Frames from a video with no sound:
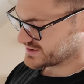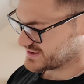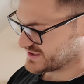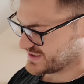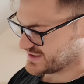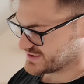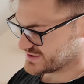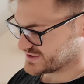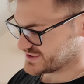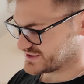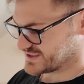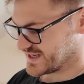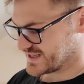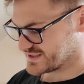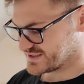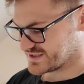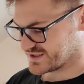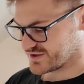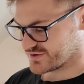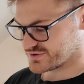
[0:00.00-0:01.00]
see it just
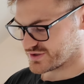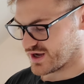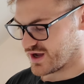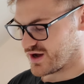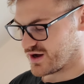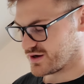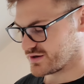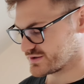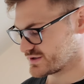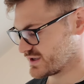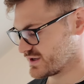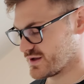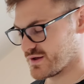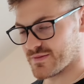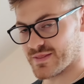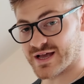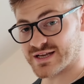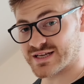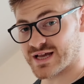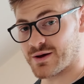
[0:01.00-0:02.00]
sets, it goes hard.
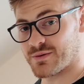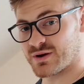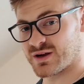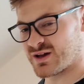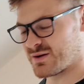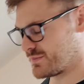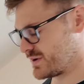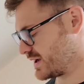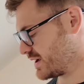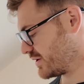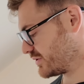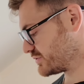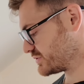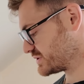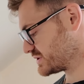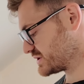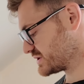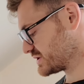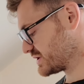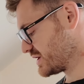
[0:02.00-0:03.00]
That's how I like my
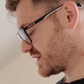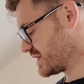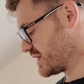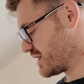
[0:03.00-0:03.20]
oats.